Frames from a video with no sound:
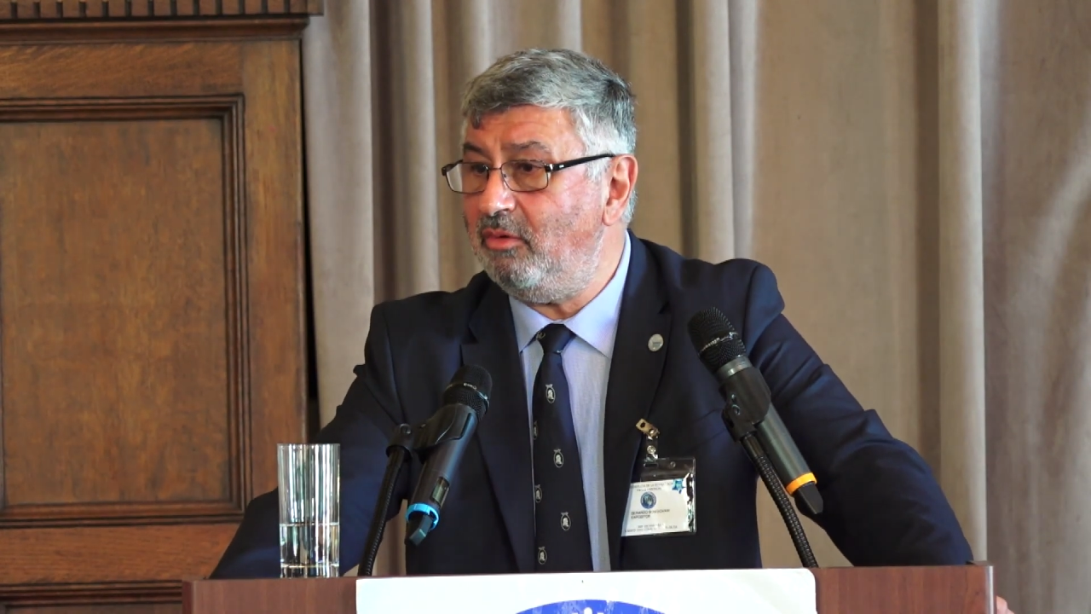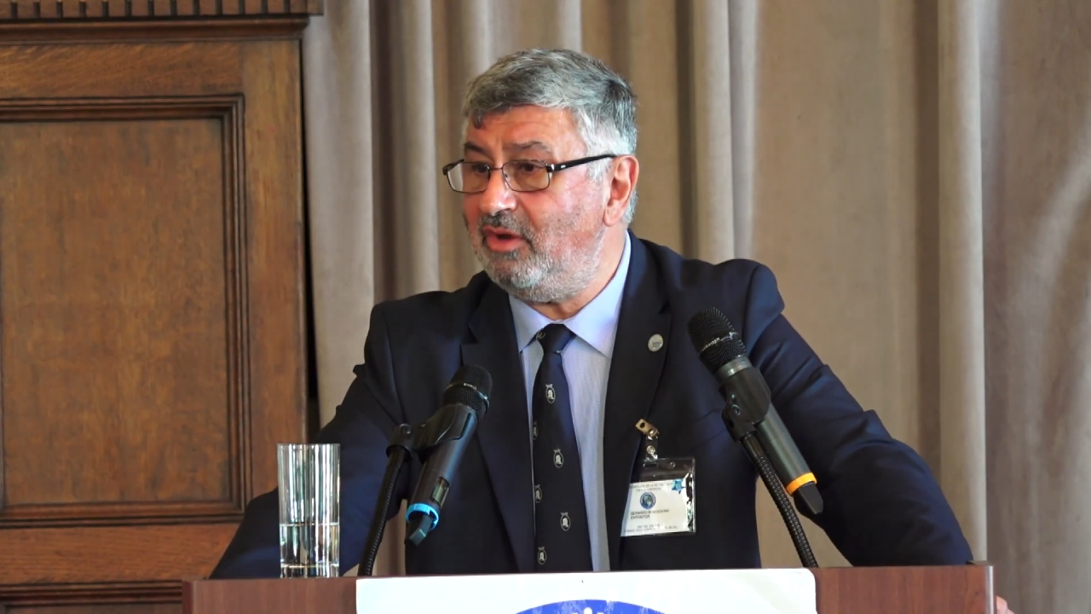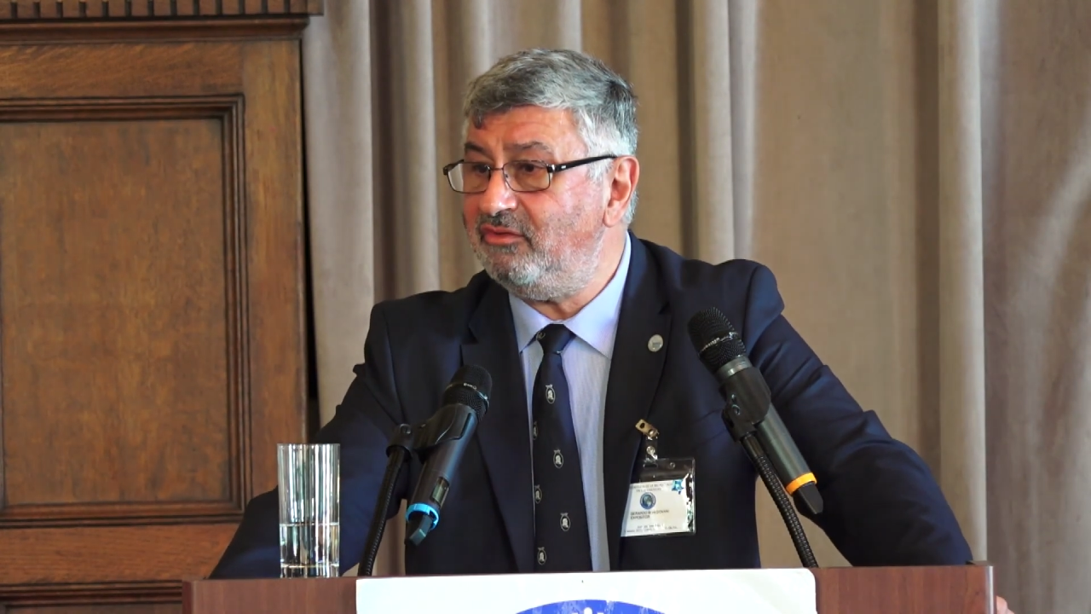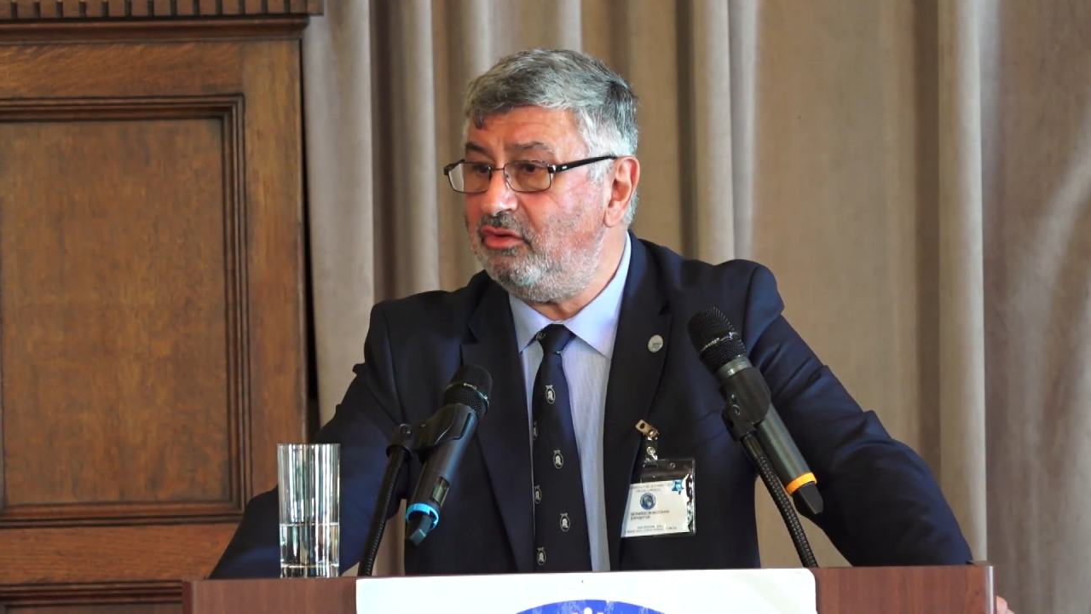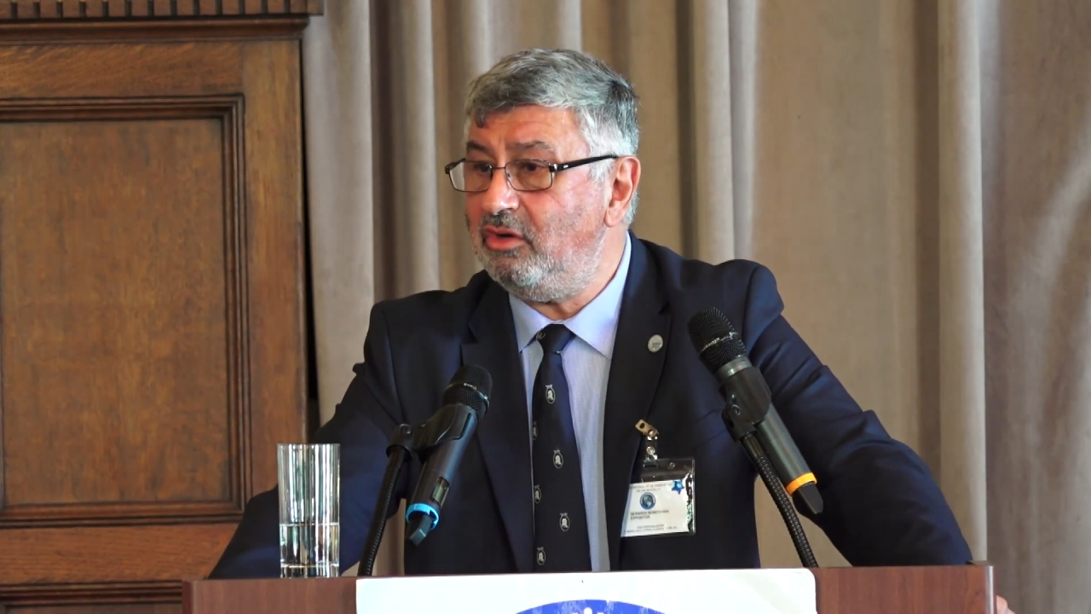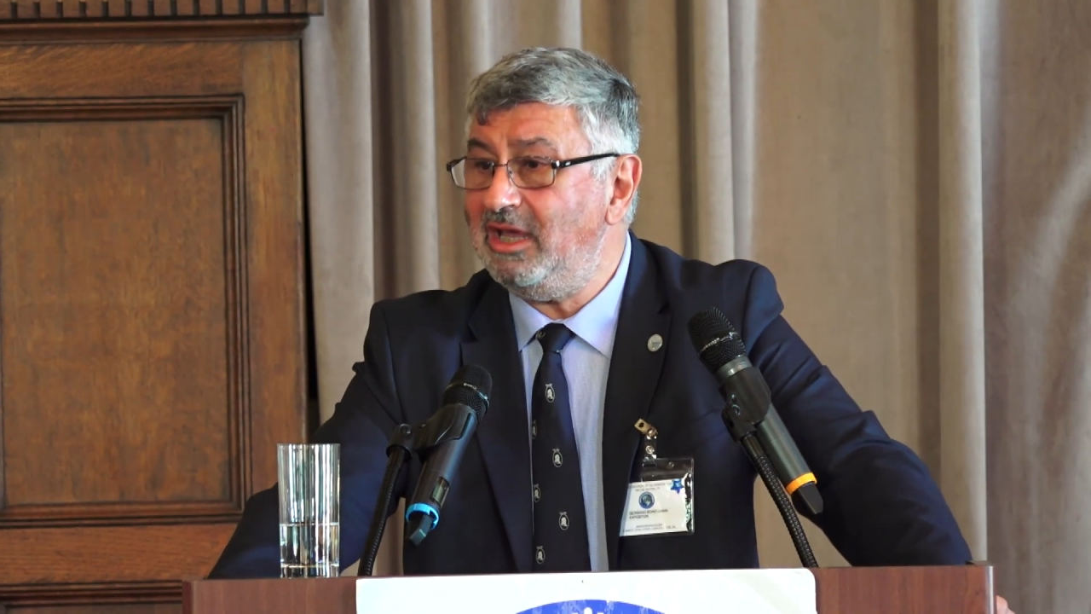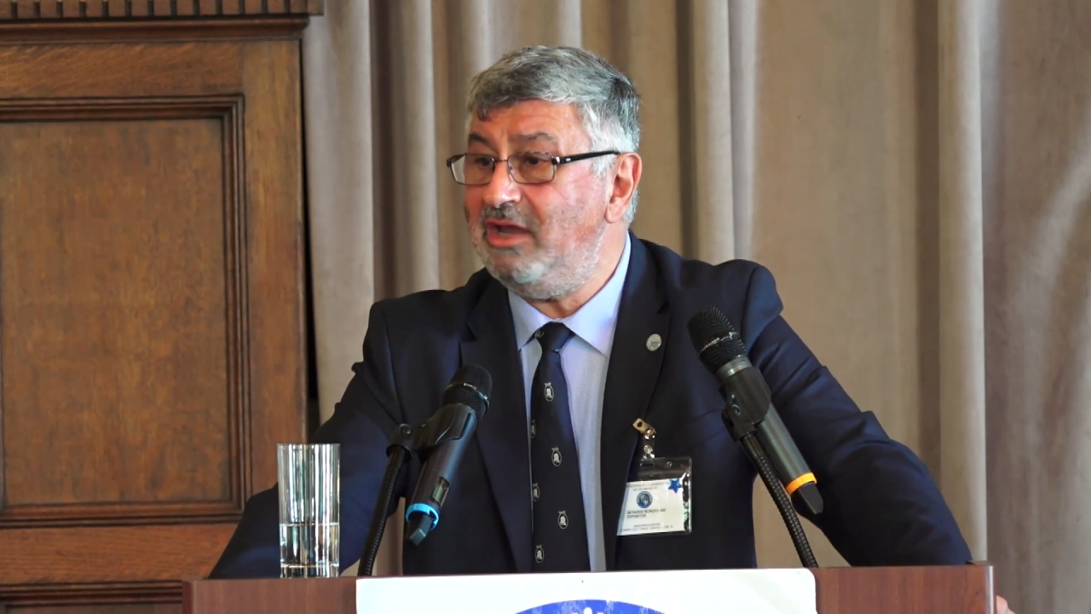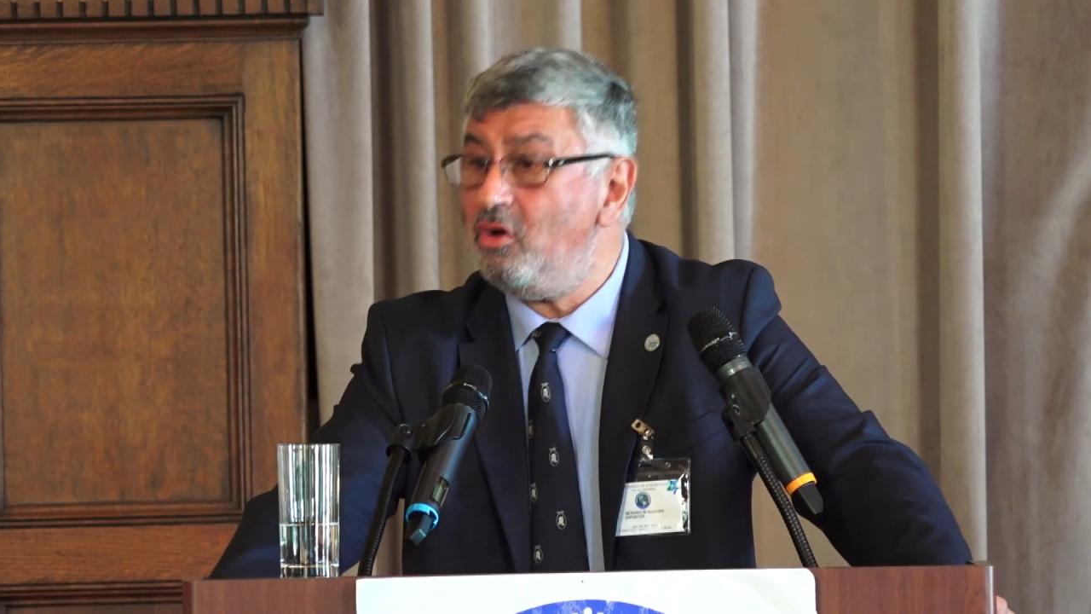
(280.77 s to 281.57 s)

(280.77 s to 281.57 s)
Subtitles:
And